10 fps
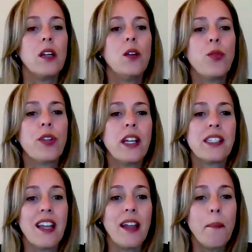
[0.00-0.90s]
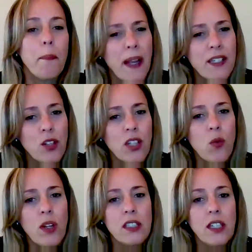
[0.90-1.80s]
Lourdes, based on the
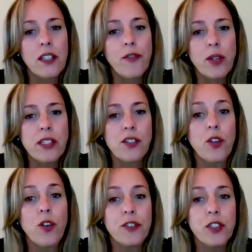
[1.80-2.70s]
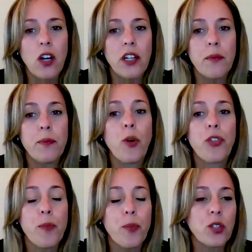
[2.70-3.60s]
quantitative research you've done
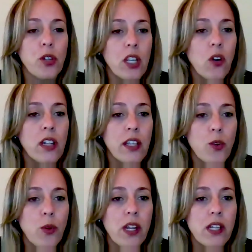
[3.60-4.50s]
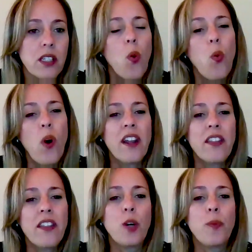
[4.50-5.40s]
both in Puerto Rico and the US, what
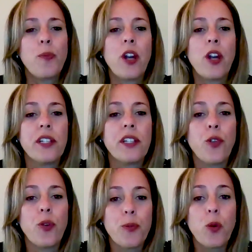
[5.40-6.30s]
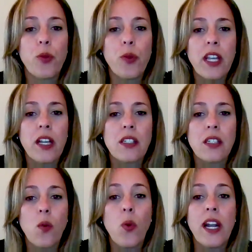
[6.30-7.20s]
are the top priorities for Puerto
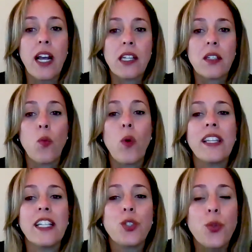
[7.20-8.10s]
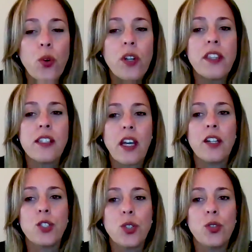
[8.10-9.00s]
Ricans when asked what they truly
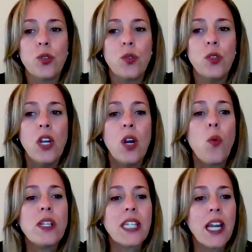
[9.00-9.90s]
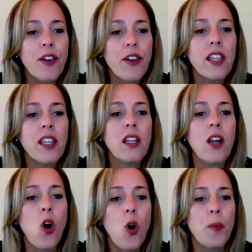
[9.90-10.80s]
desire to do once everything
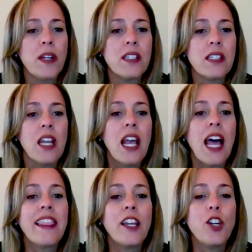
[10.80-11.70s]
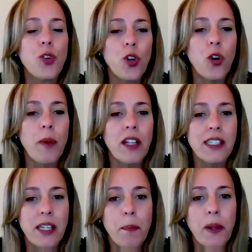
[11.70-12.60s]
opens and the new normal
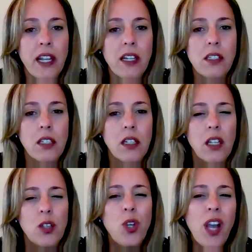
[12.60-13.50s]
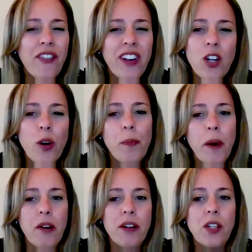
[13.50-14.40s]
is in place? Do you have any
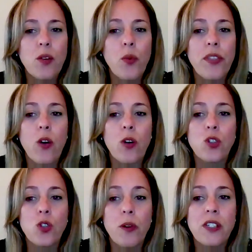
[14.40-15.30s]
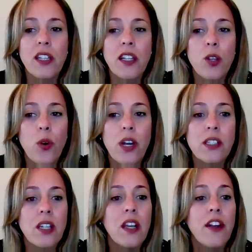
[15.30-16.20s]
comparison with how consumers in the
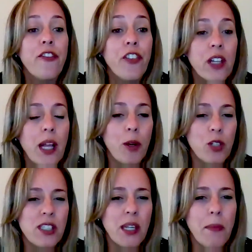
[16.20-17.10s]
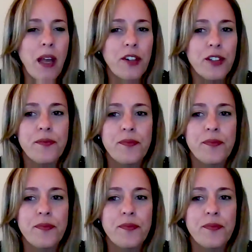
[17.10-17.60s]
US feel about the same matter?